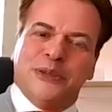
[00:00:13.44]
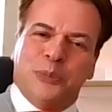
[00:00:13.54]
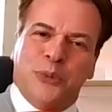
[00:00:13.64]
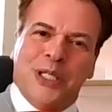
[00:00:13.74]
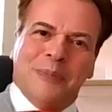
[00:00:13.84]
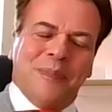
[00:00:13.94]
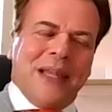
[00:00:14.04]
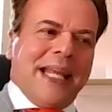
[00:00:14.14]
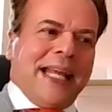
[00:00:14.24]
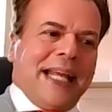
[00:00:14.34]
Dupuy.
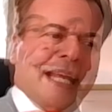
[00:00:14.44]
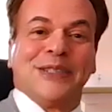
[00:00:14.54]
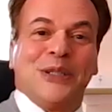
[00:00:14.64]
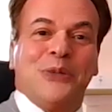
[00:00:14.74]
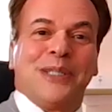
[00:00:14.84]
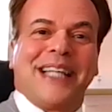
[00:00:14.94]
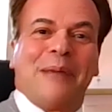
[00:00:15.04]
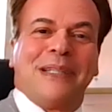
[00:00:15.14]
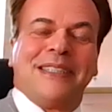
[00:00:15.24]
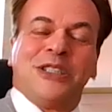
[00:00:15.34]
So what
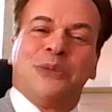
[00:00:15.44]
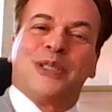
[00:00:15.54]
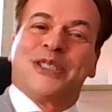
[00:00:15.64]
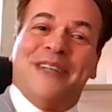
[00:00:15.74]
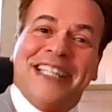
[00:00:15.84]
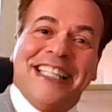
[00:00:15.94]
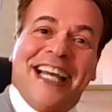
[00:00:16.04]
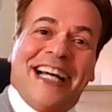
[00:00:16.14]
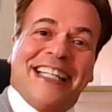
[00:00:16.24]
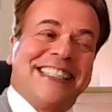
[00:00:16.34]
happened, she was very
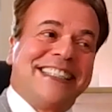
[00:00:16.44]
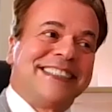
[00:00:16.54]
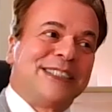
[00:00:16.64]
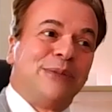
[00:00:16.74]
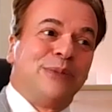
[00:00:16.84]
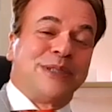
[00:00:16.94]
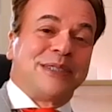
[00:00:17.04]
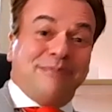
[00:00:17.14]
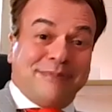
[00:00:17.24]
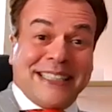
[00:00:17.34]
young, she was
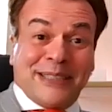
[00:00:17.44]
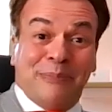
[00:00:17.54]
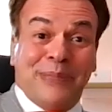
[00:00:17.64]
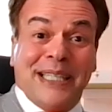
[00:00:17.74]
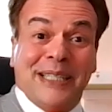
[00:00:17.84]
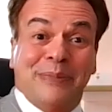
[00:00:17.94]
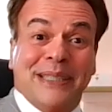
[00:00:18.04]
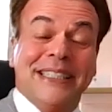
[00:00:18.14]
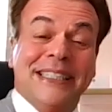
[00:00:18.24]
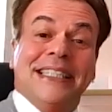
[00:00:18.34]
just a baby,
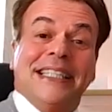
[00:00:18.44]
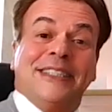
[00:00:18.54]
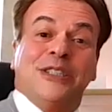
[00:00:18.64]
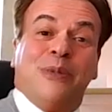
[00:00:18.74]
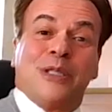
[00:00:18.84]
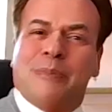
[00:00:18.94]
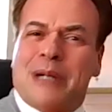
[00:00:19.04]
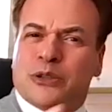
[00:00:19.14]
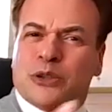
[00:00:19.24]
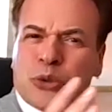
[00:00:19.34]
she was
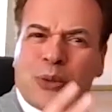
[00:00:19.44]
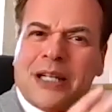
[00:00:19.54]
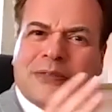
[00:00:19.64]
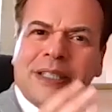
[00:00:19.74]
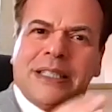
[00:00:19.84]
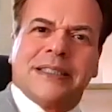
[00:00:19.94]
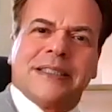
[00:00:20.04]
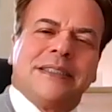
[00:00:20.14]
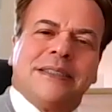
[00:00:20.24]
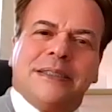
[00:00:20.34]
about 12 years
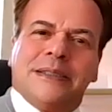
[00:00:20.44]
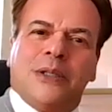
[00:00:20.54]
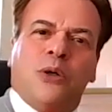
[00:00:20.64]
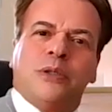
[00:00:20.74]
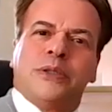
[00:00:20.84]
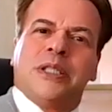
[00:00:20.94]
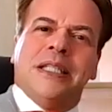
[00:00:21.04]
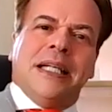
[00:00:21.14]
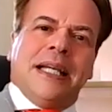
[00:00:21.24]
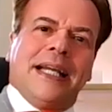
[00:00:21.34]
old,
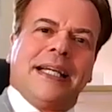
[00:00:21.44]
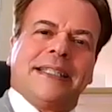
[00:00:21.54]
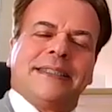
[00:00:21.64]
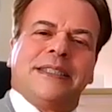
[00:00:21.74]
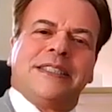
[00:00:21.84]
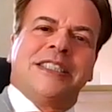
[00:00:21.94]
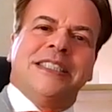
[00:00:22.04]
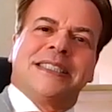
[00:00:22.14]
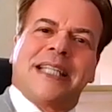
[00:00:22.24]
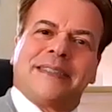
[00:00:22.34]
and
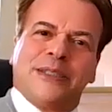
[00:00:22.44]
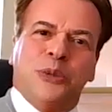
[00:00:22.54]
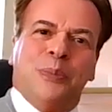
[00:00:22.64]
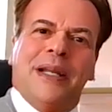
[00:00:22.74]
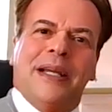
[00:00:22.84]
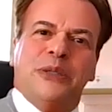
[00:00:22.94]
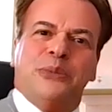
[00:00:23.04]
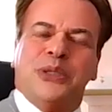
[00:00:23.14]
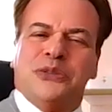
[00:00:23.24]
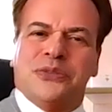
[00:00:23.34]
she started to play
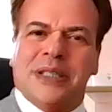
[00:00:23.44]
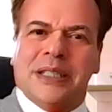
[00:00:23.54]
with